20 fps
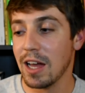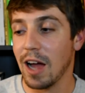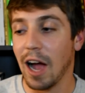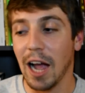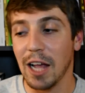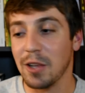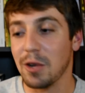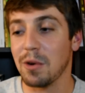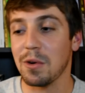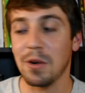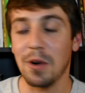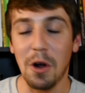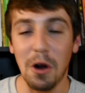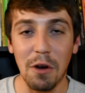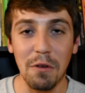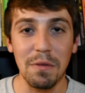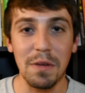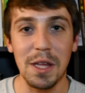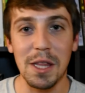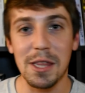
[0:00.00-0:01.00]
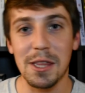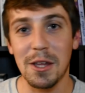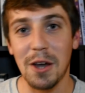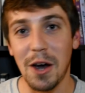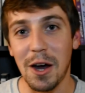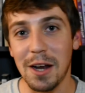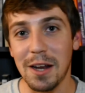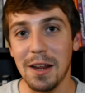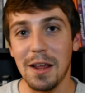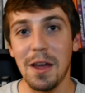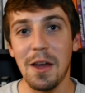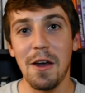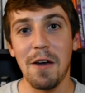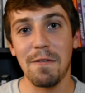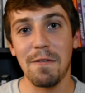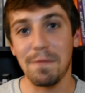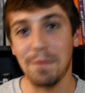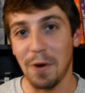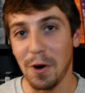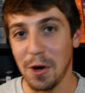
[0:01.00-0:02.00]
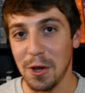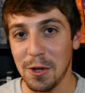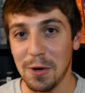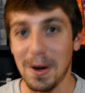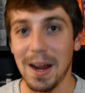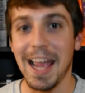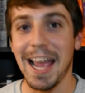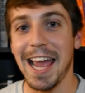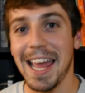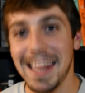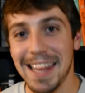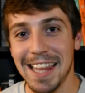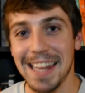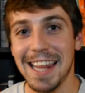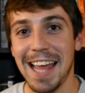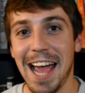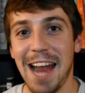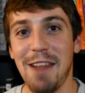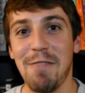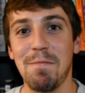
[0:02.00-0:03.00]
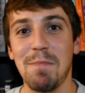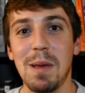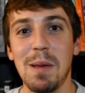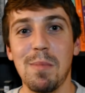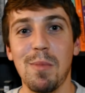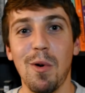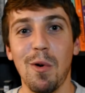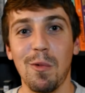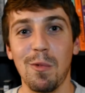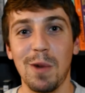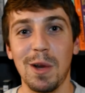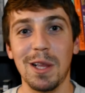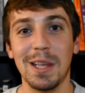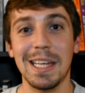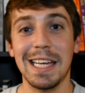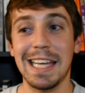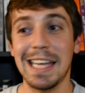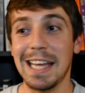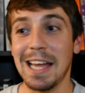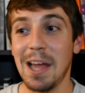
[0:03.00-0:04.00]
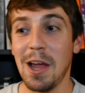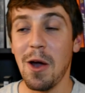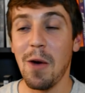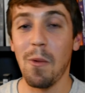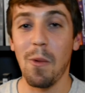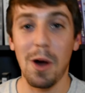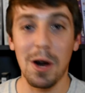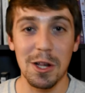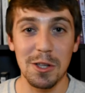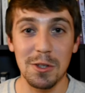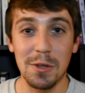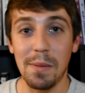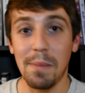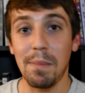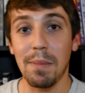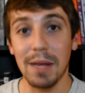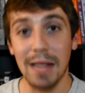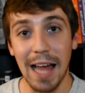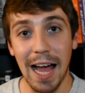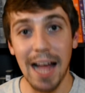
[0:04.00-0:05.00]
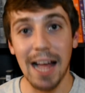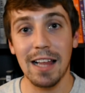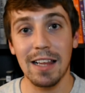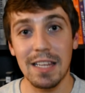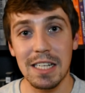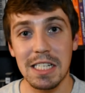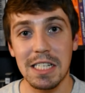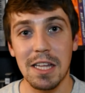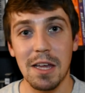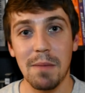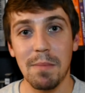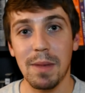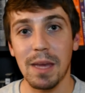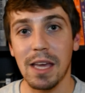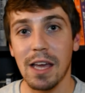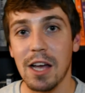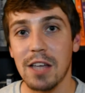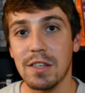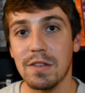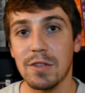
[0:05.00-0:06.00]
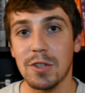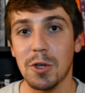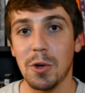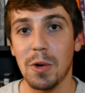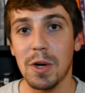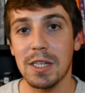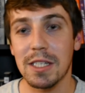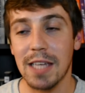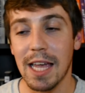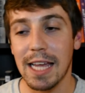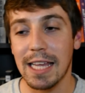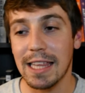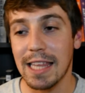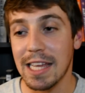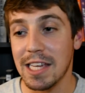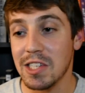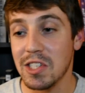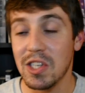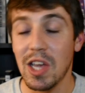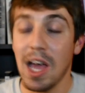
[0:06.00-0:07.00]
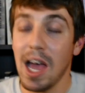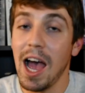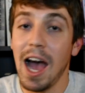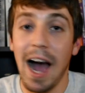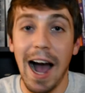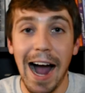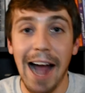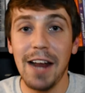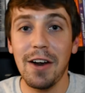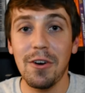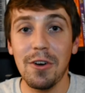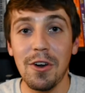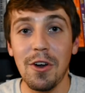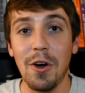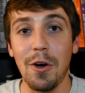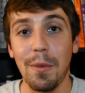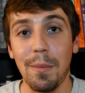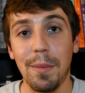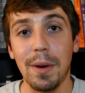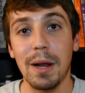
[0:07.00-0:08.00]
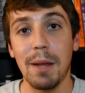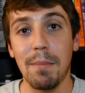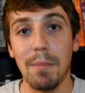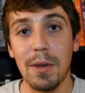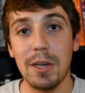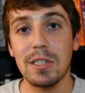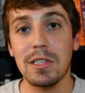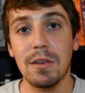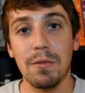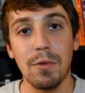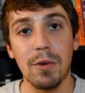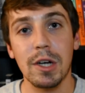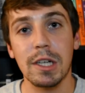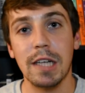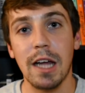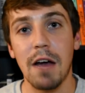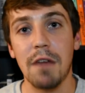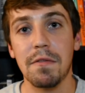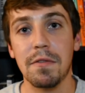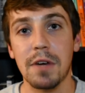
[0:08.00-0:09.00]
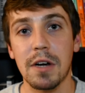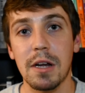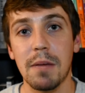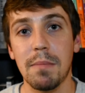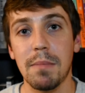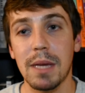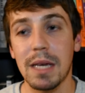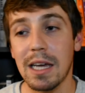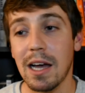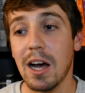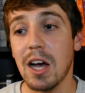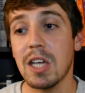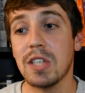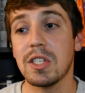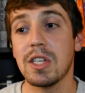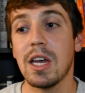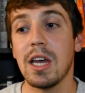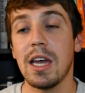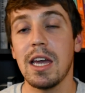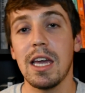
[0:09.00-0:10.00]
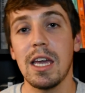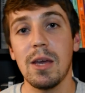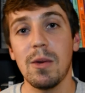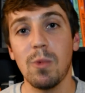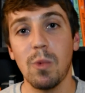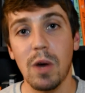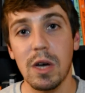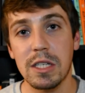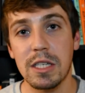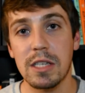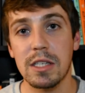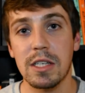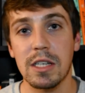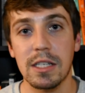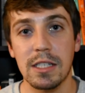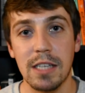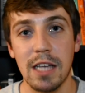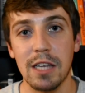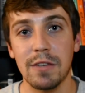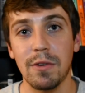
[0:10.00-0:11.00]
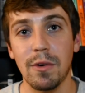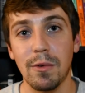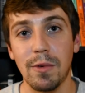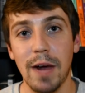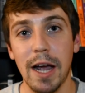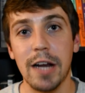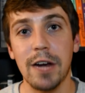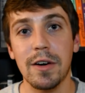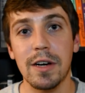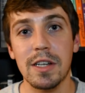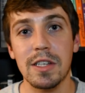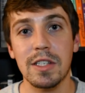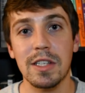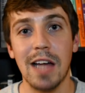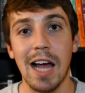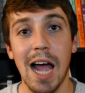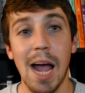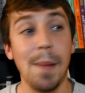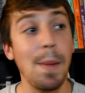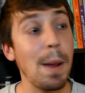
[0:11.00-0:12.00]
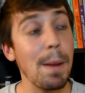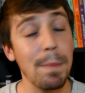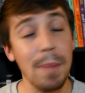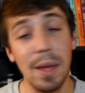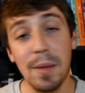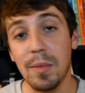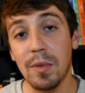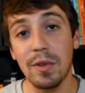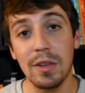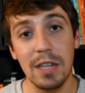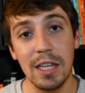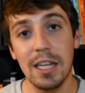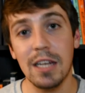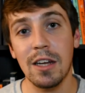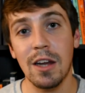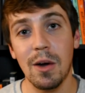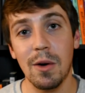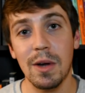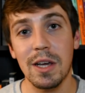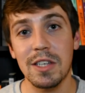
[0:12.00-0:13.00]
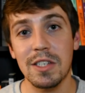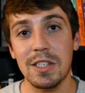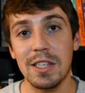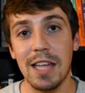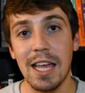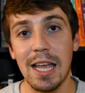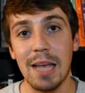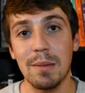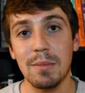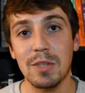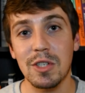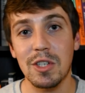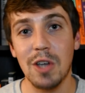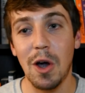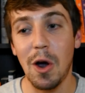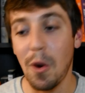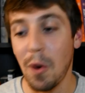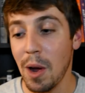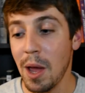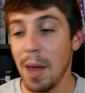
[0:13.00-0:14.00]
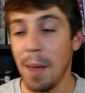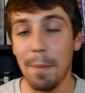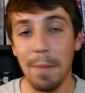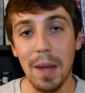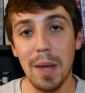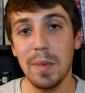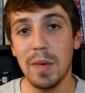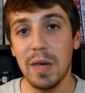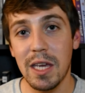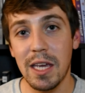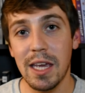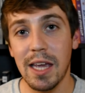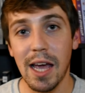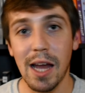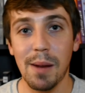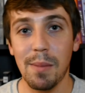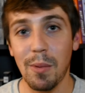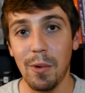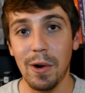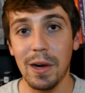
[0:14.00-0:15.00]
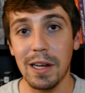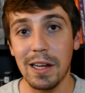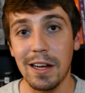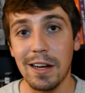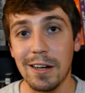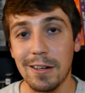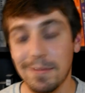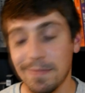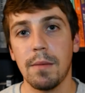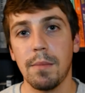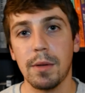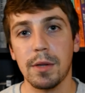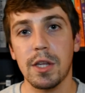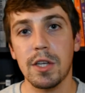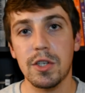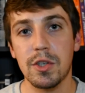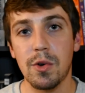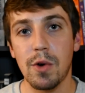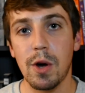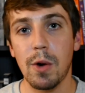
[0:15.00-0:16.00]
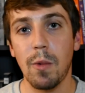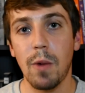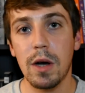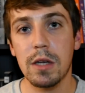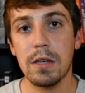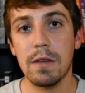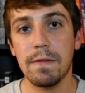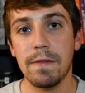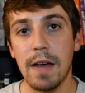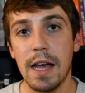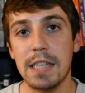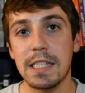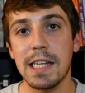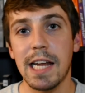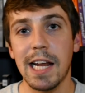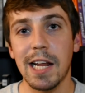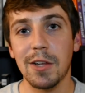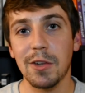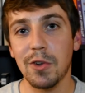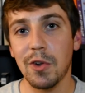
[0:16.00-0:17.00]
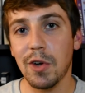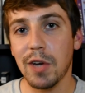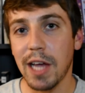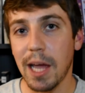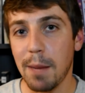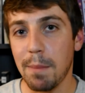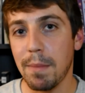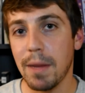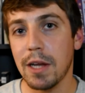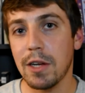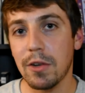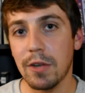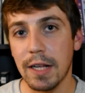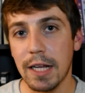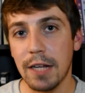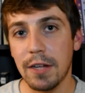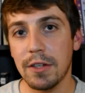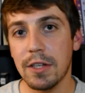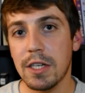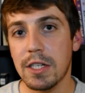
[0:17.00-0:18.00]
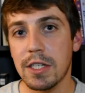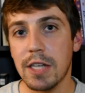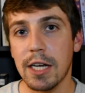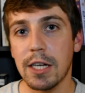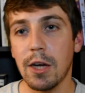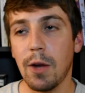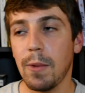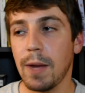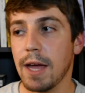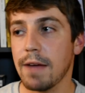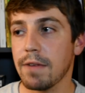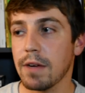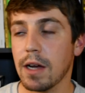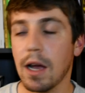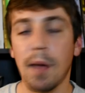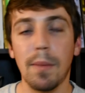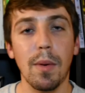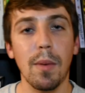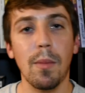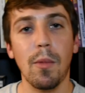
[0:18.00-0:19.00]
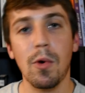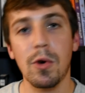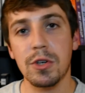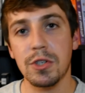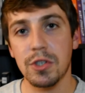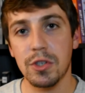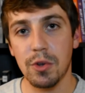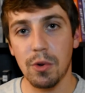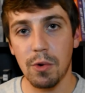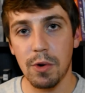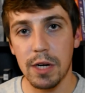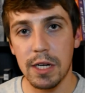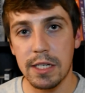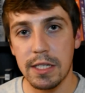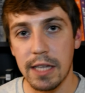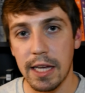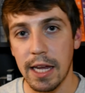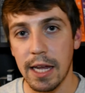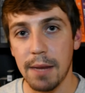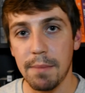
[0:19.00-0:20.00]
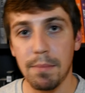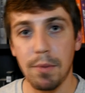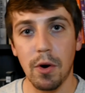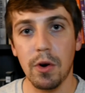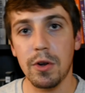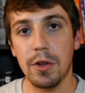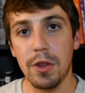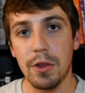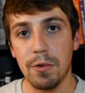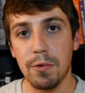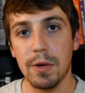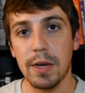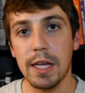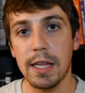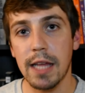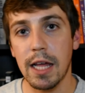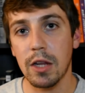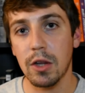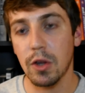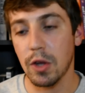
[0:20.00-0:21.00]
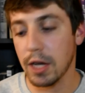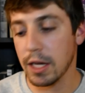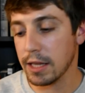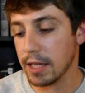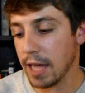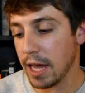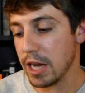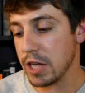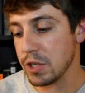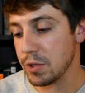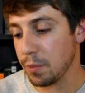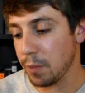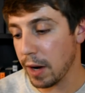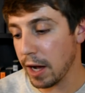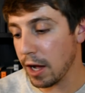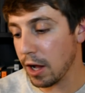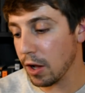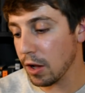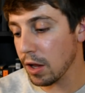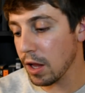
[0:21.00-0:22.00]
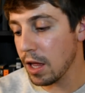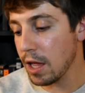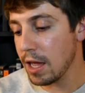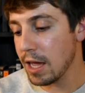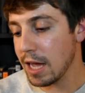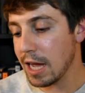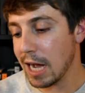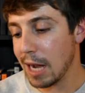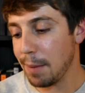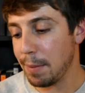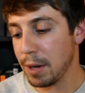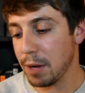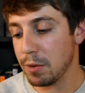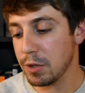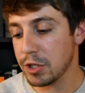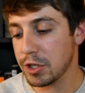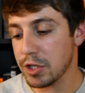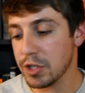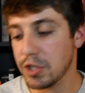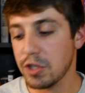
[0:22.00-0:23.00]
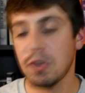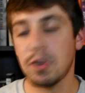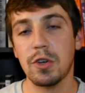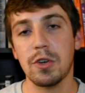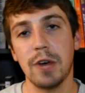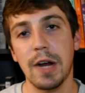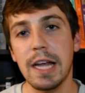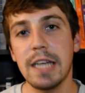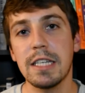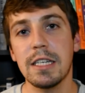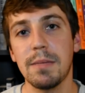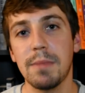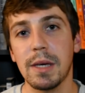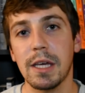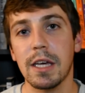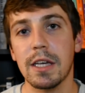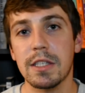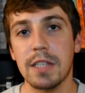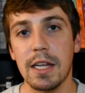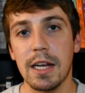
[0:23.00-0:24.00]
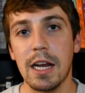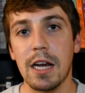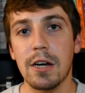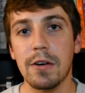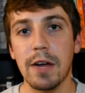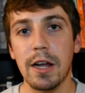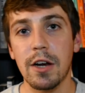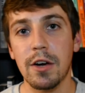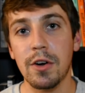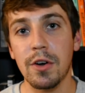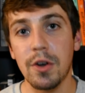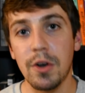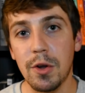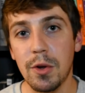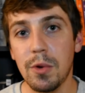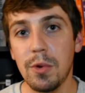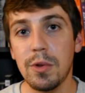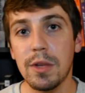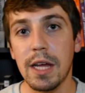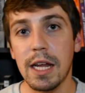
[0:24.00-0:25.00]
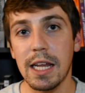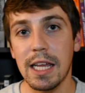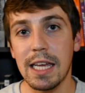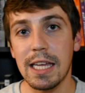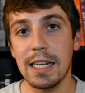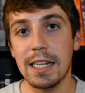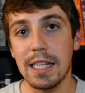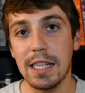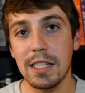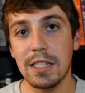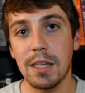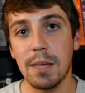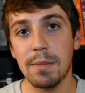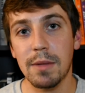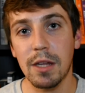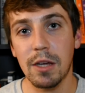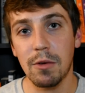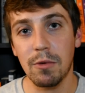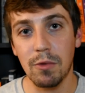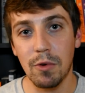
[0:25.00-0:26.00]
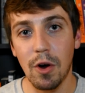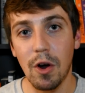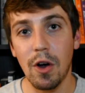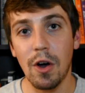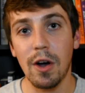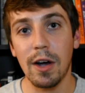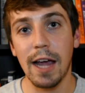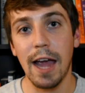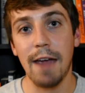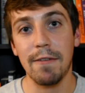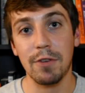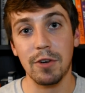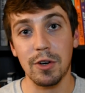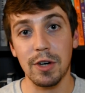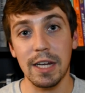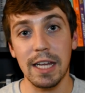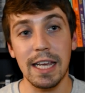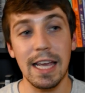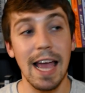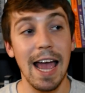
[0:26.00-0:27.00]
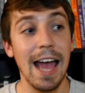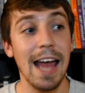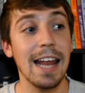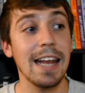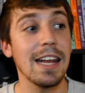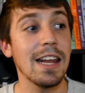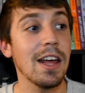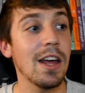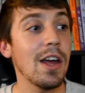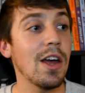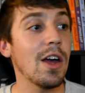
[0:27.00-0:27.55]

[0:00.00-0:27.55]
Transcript: I don't know if he thought farther ahead than that, if people really wanted to blacklist him because of stories like this. I don't know, but it must have worked out for him because he was a successful writer in his time and people did know his name, so maybe he had a point here. But this story was a fascinating look at mental illness. I know we have a couple more stories in part 3 that look at that as well, but it was just so crazy because the narrator knew that he did something wrong after he had